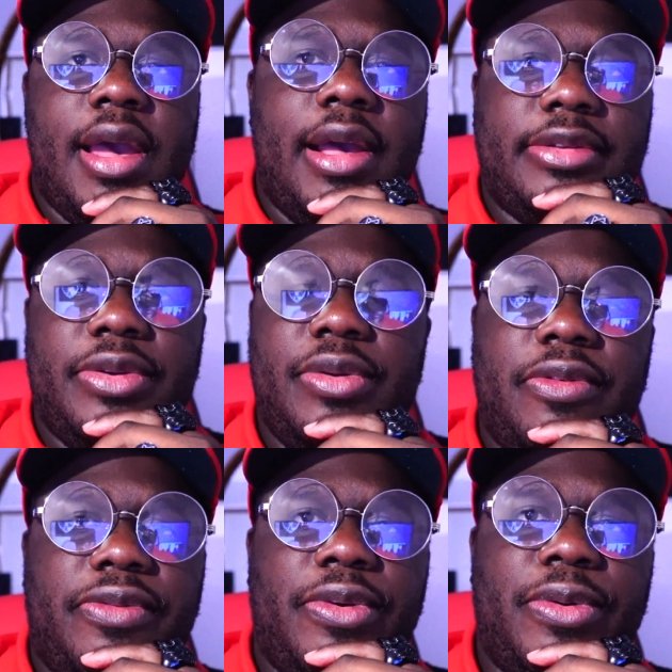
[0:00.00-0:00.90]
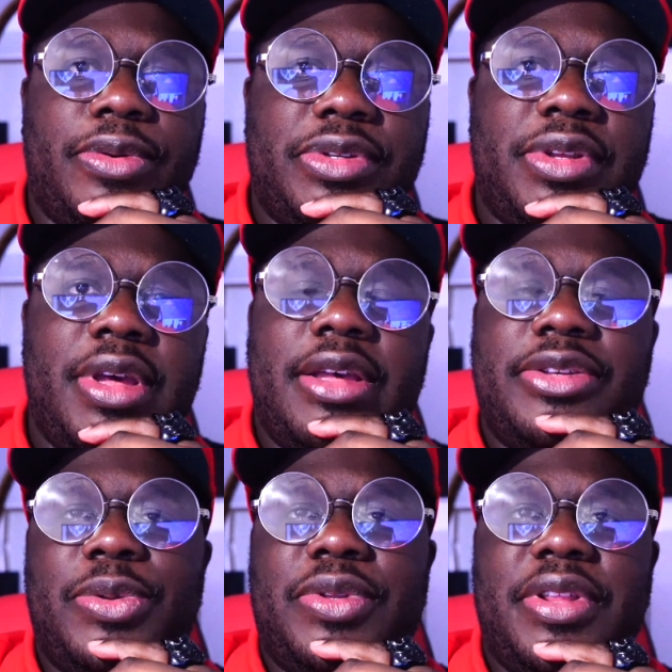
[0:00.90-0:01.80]
How's it going, folks?
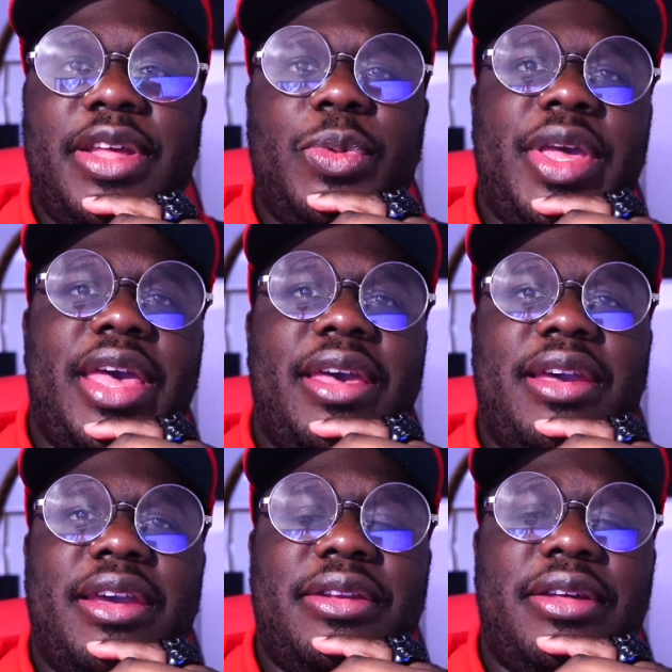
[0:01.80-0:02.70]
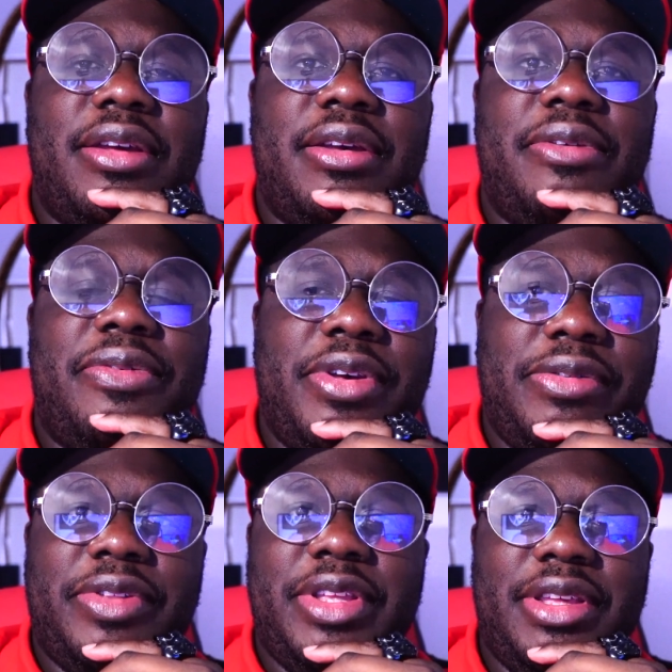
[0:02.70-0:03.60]
So today we had
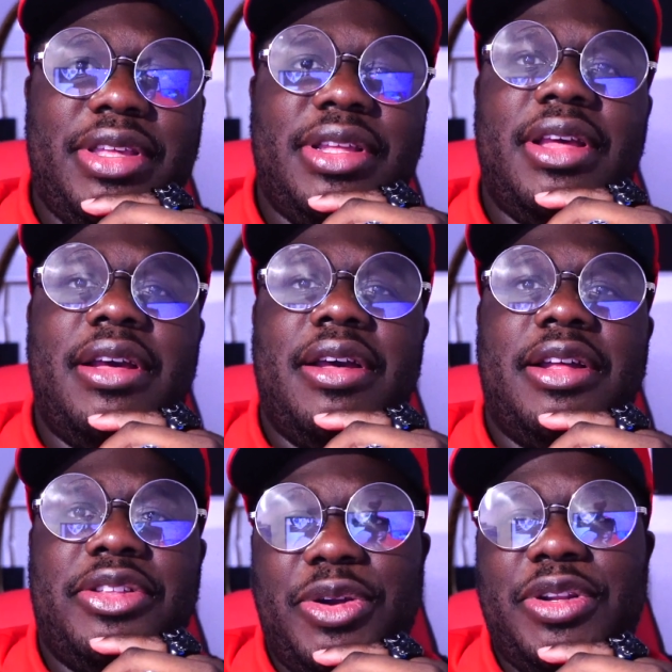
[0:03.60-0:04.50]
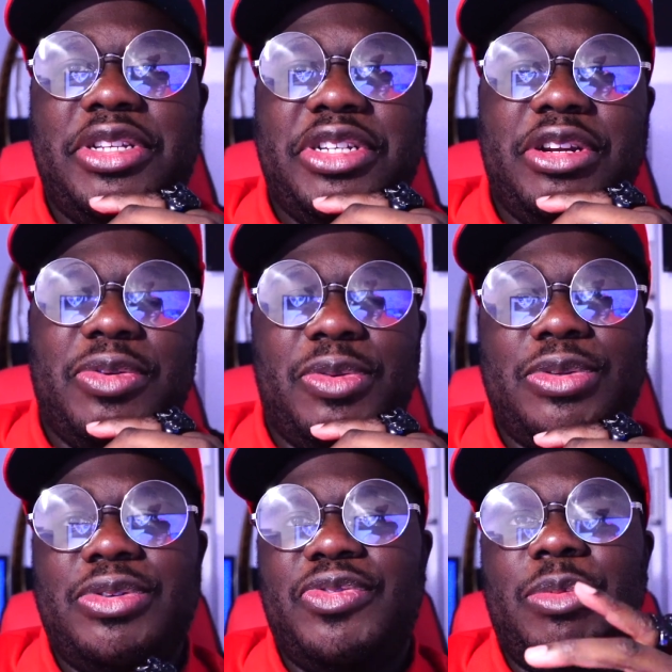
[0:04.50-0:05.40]
50 attorney
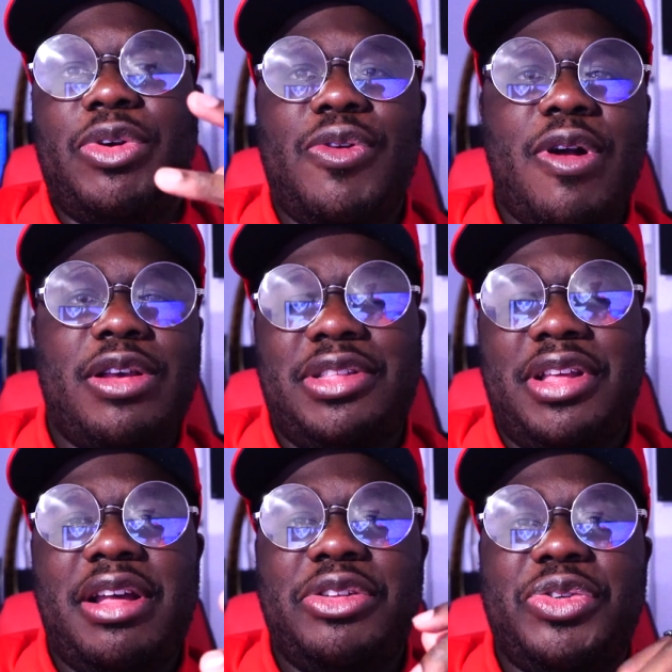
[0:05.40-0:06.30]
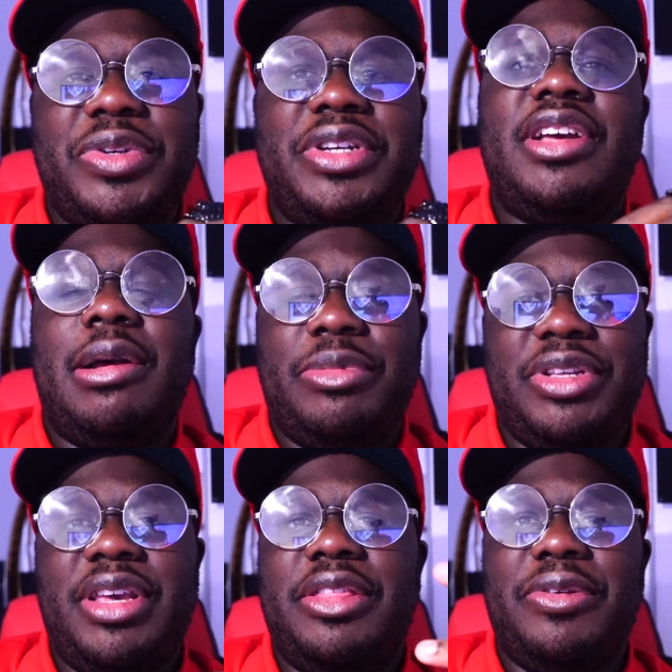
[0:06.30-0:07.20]
generals from across the country come
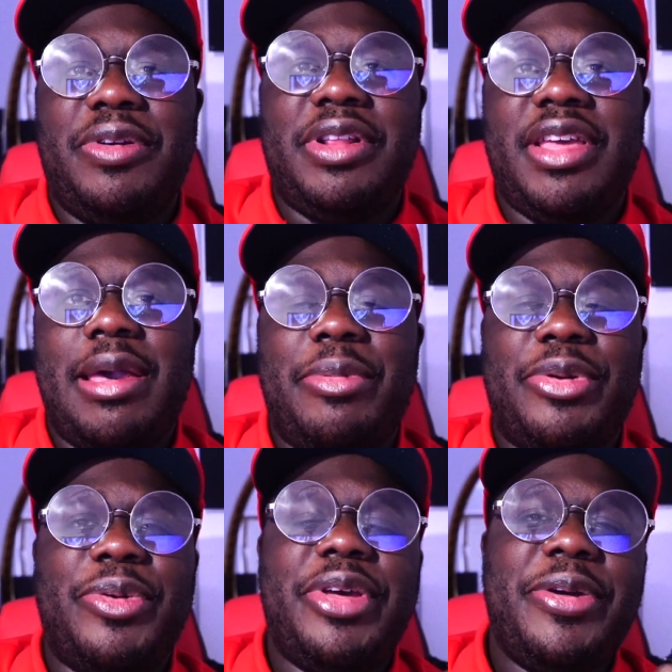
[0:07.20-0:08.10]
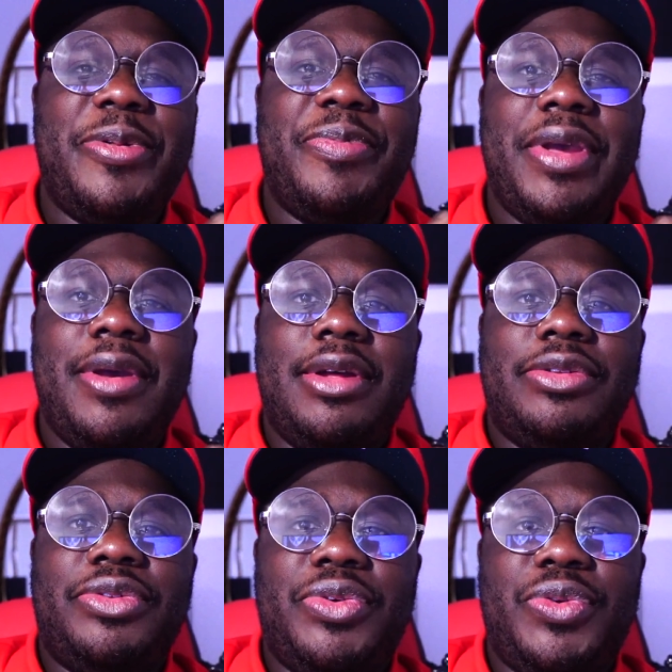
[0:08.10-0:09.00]
together on Capitol Hill
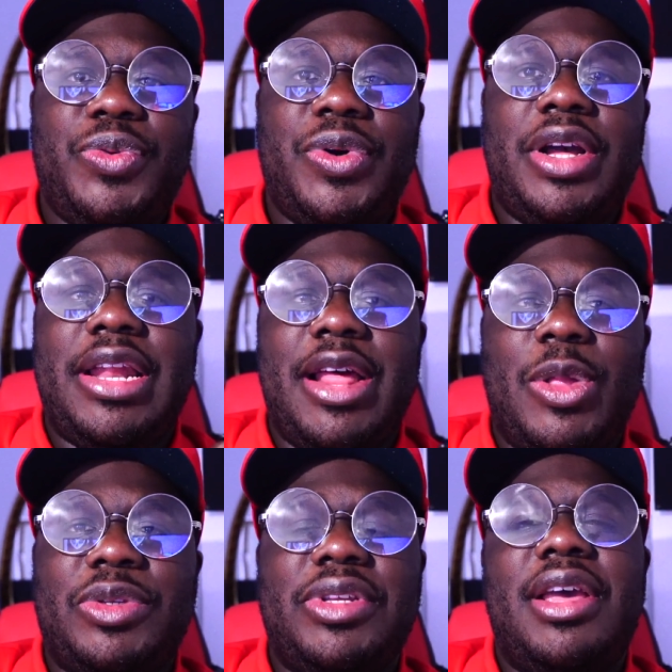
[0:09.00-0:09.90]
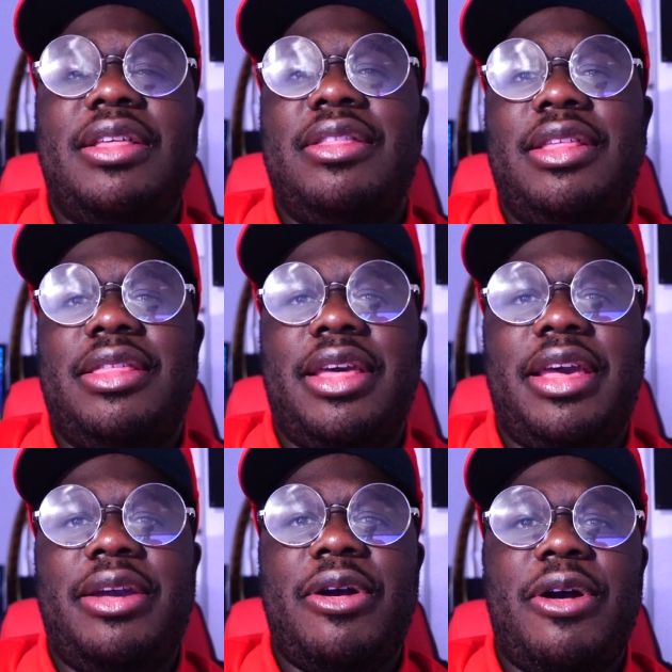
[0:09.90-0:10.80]
to announce that
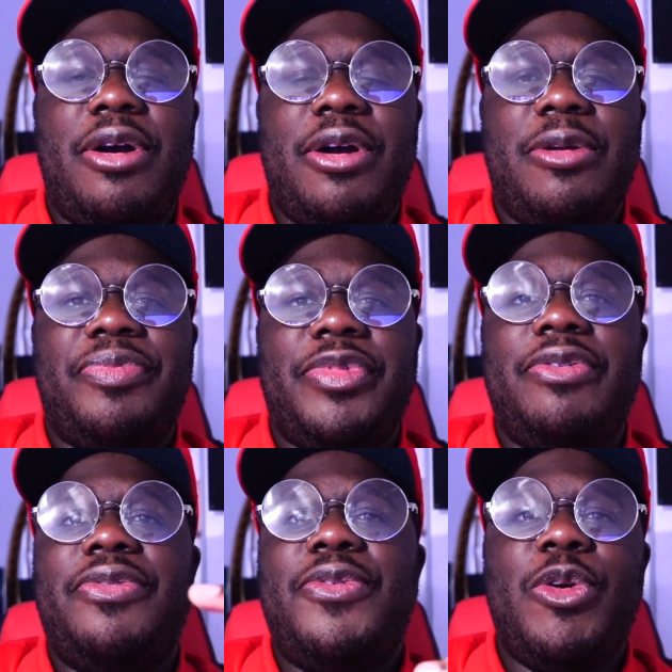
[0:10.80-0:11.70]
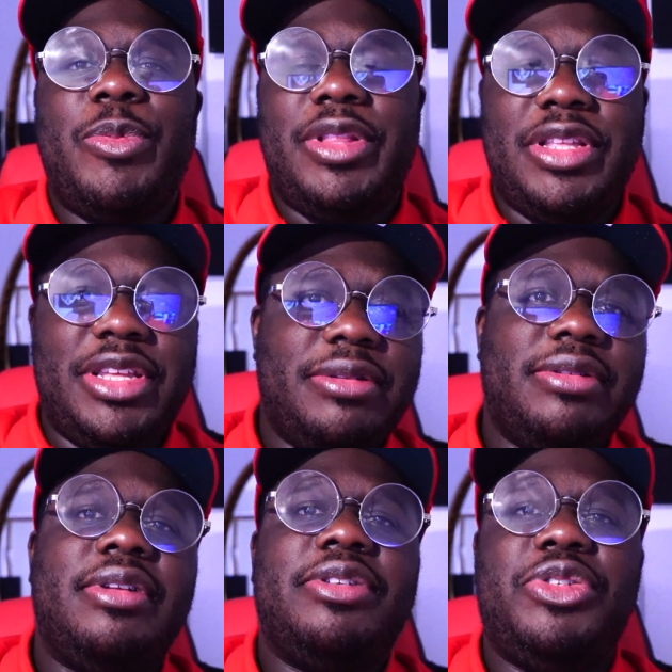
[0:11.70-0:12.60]
they are formally
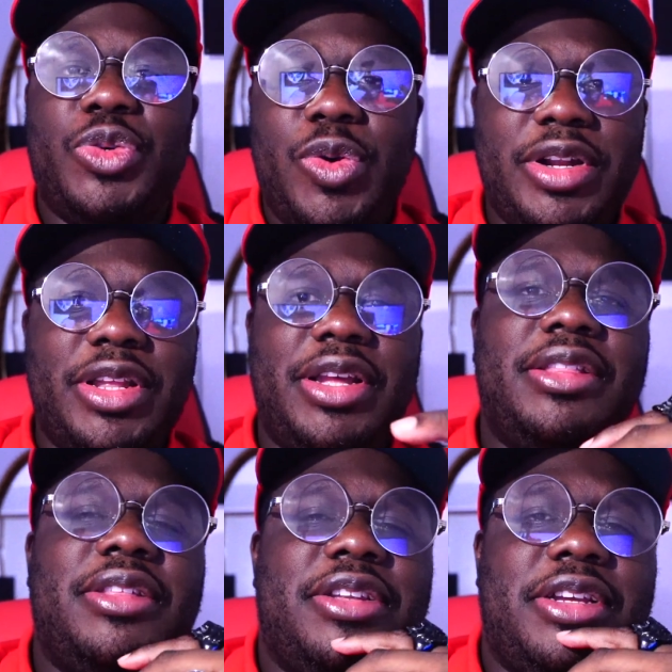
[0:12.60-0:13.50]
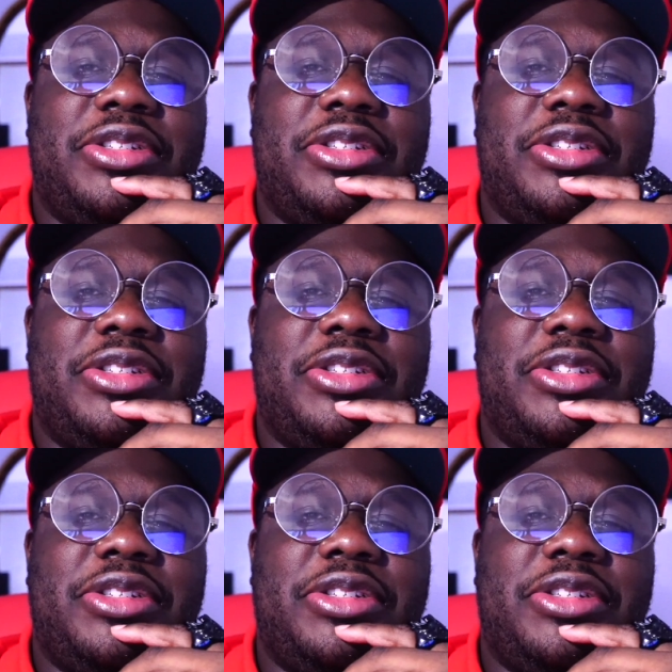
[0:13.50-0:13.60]
joining the